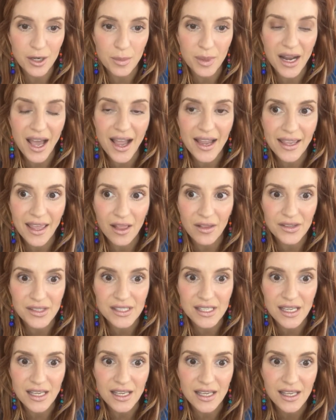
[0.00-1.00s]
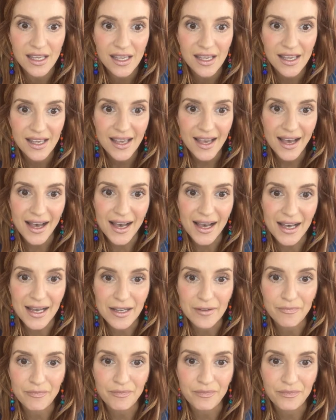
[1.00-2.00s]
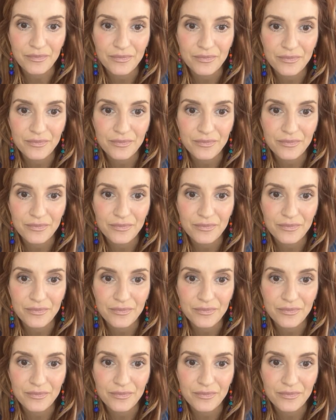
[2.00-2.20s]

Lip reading: but hi, Kelsey. And